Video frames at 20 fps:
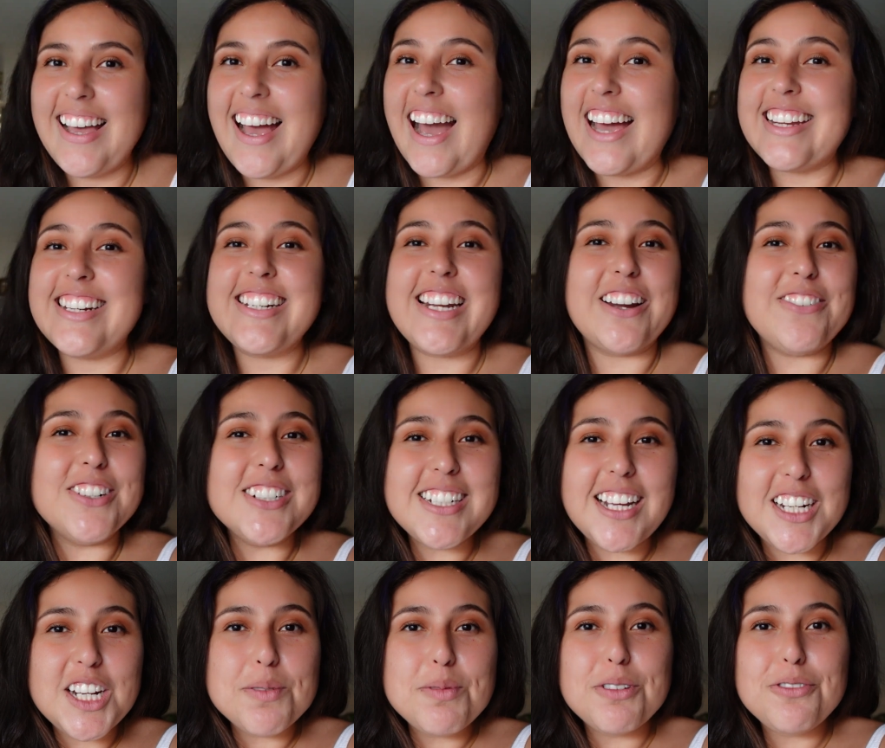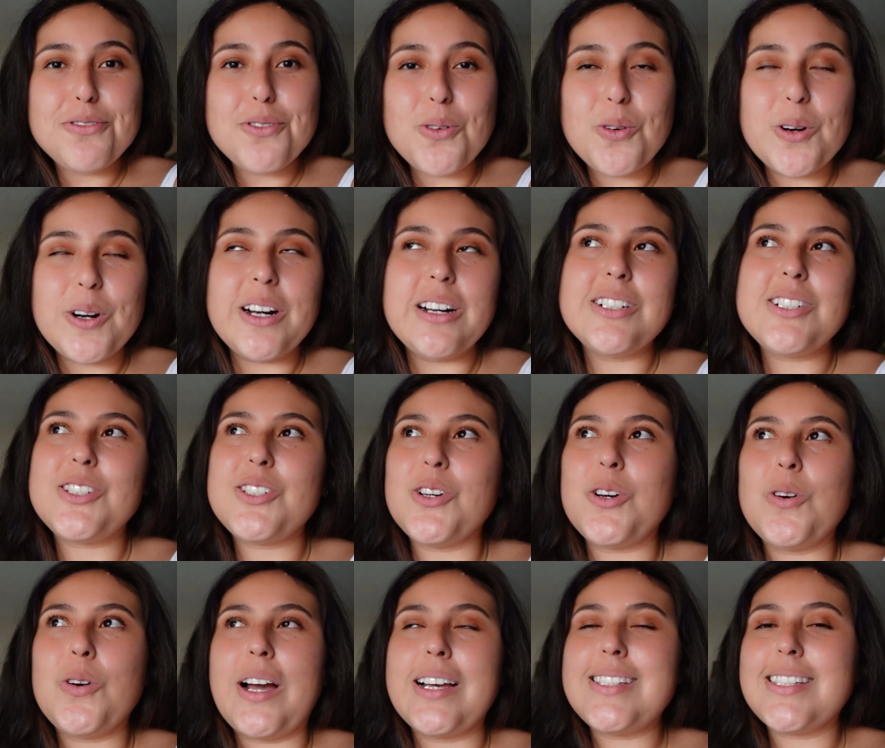I had never done it before,
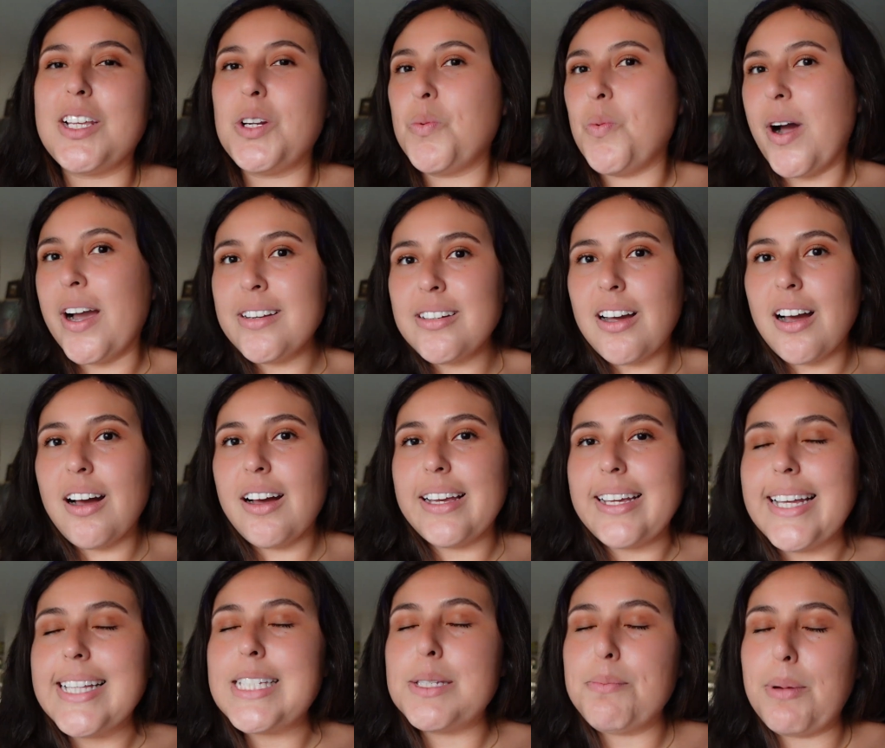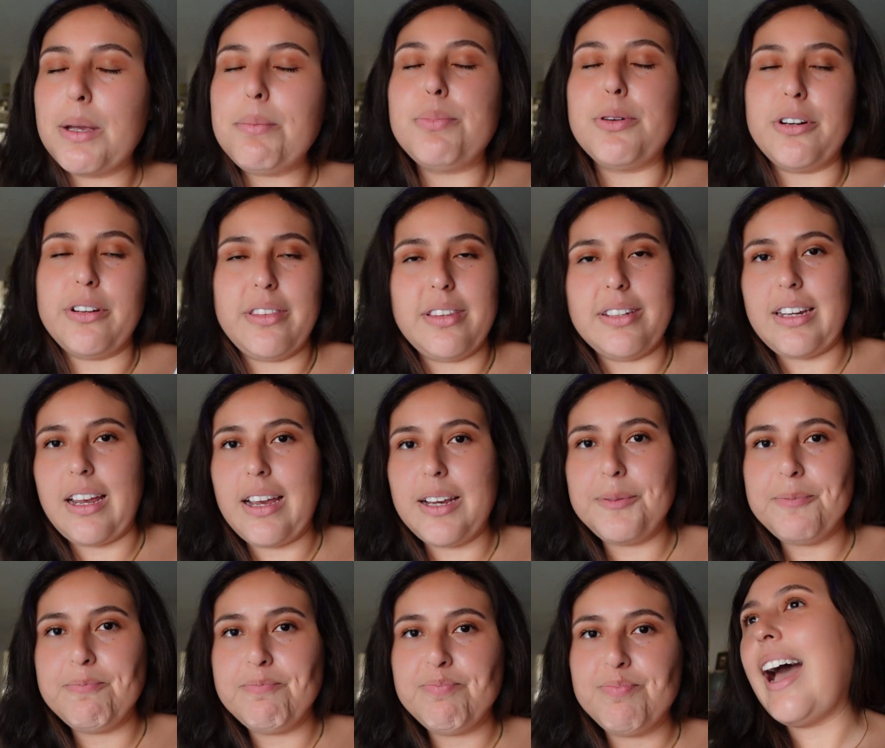so I said, why not? It's my birthday.
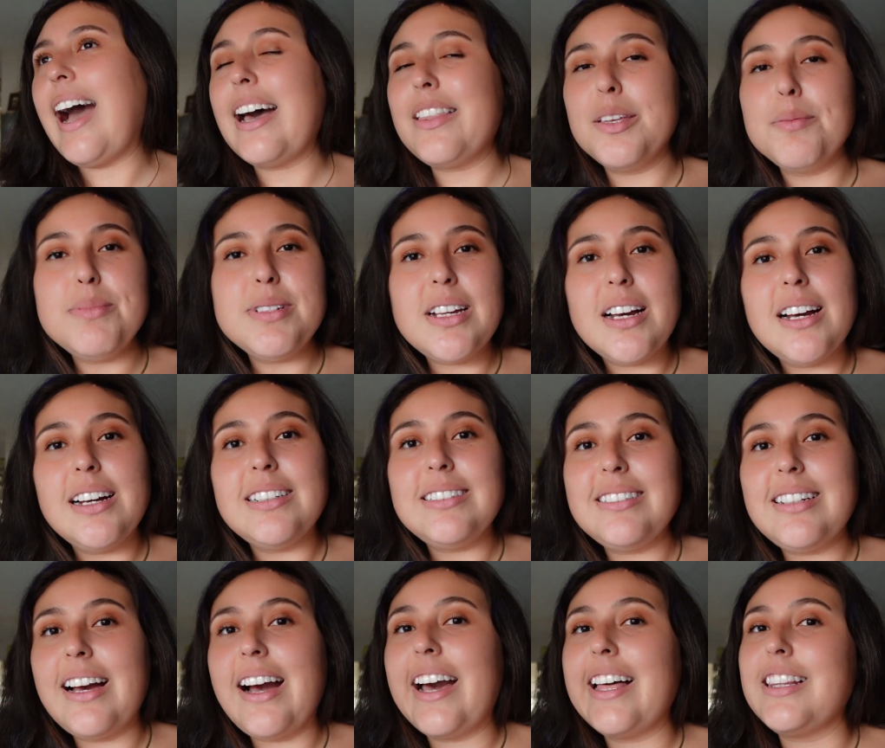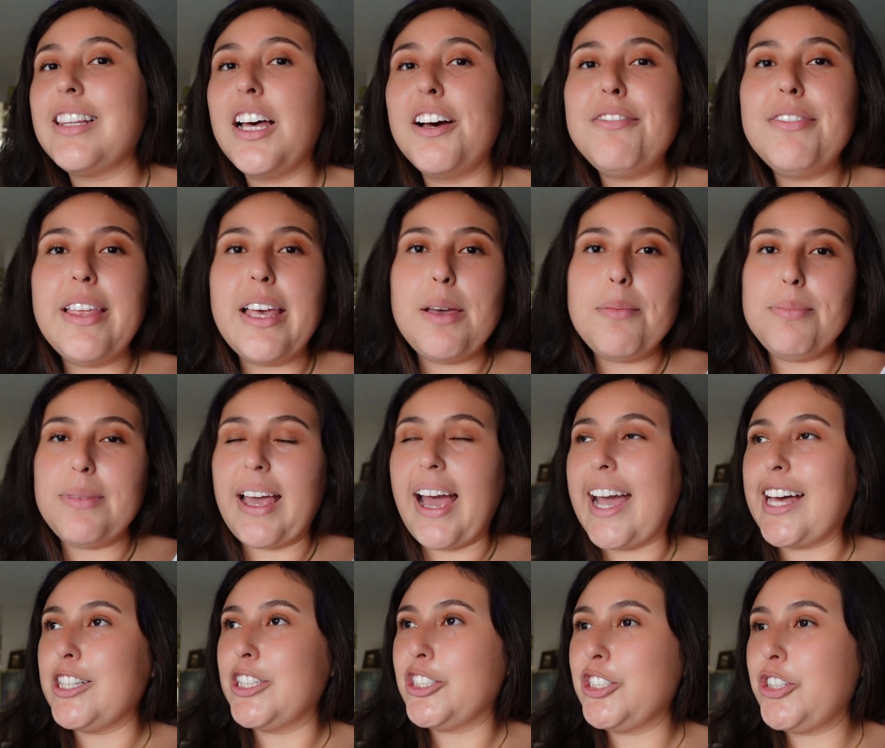Had them done, I love them,
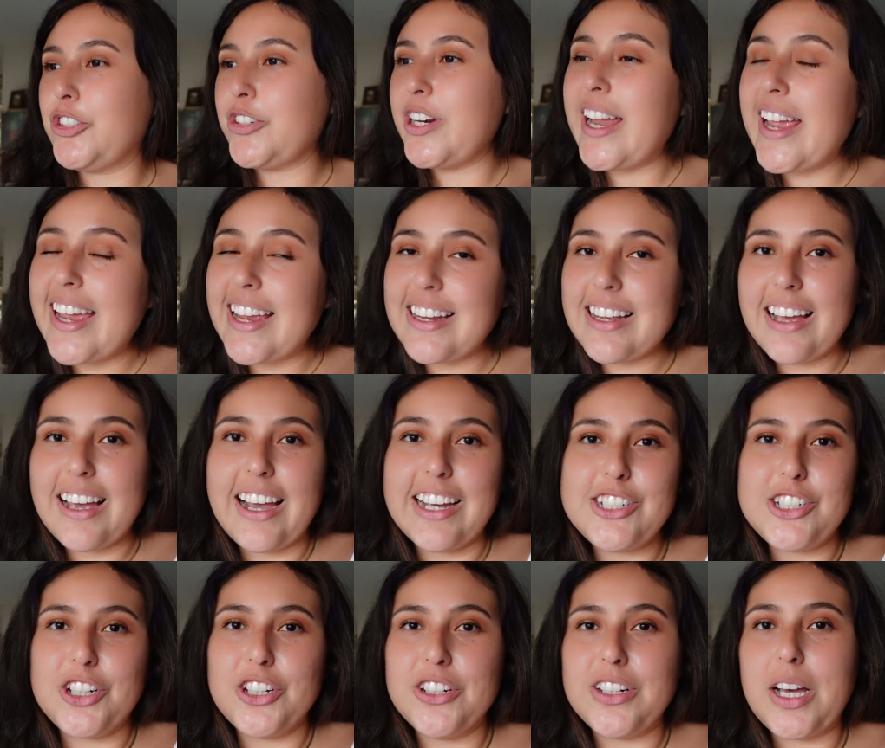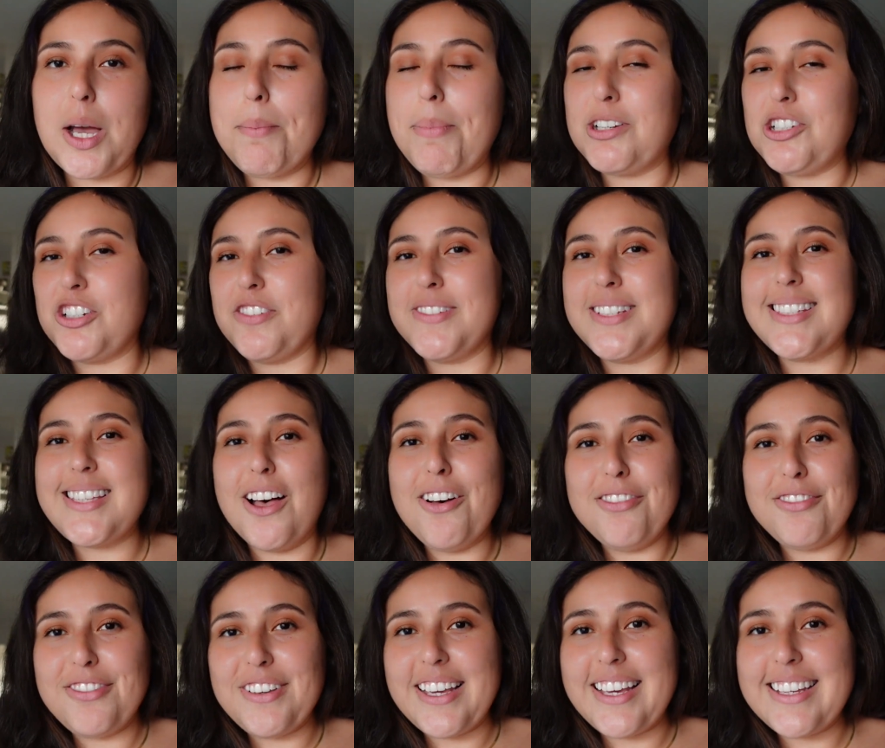I look great. I took a bunch of
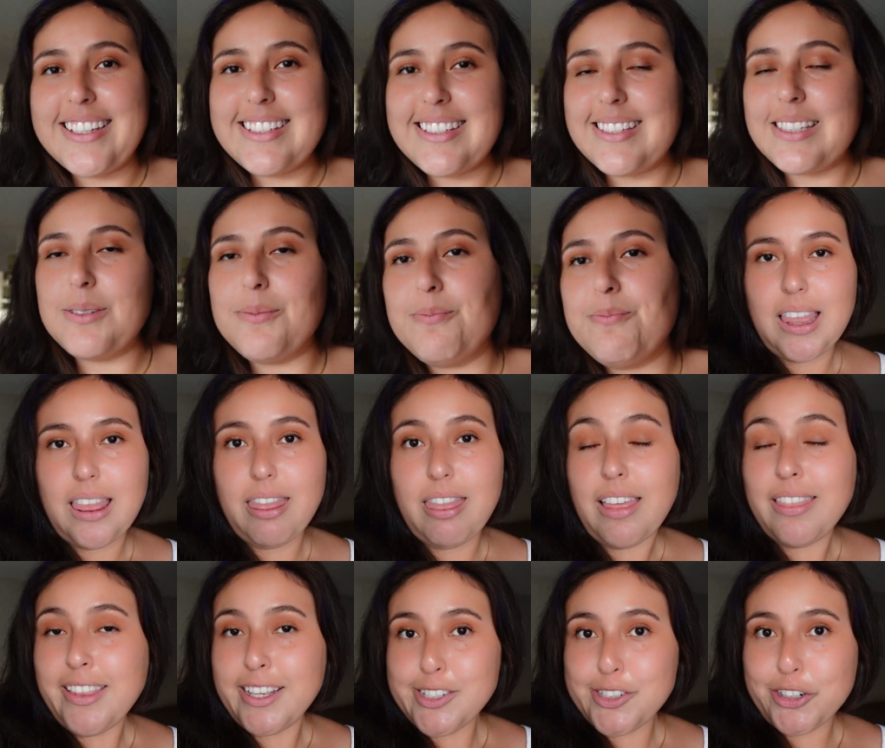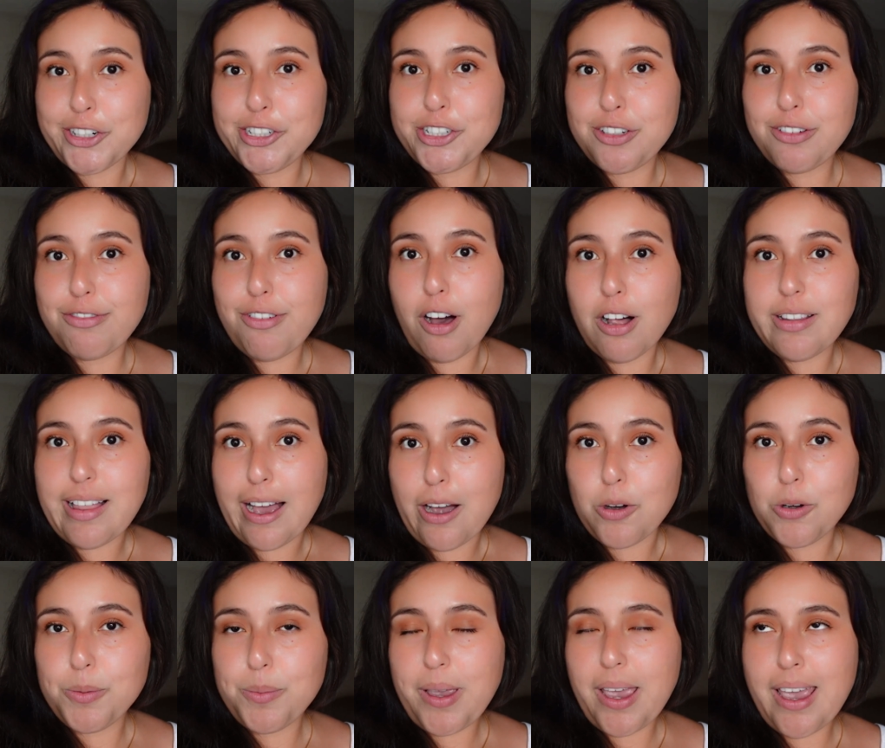selfies. Then they started to fall
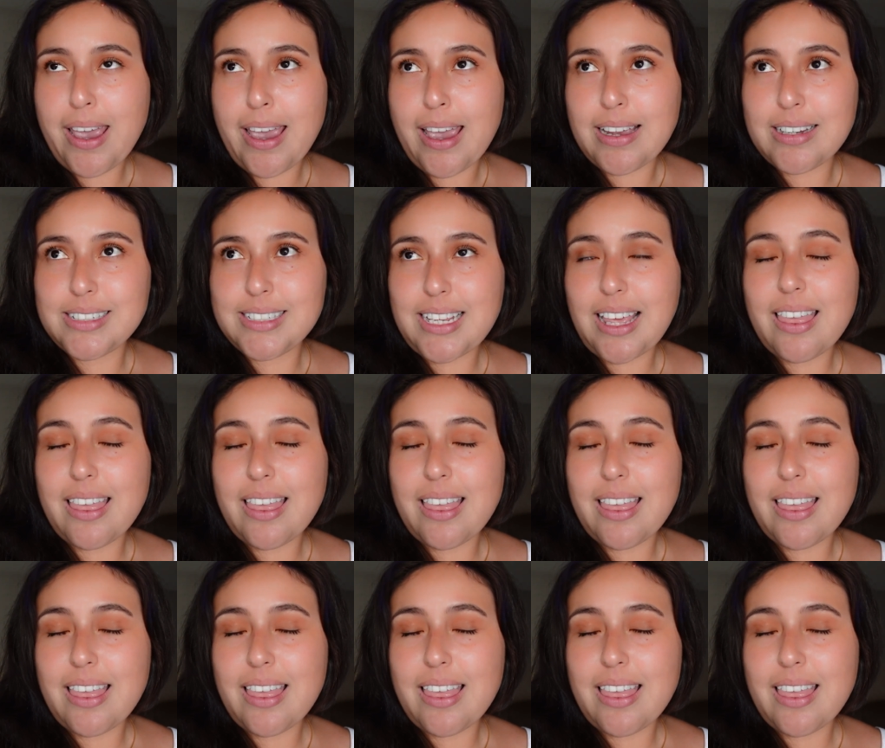out, and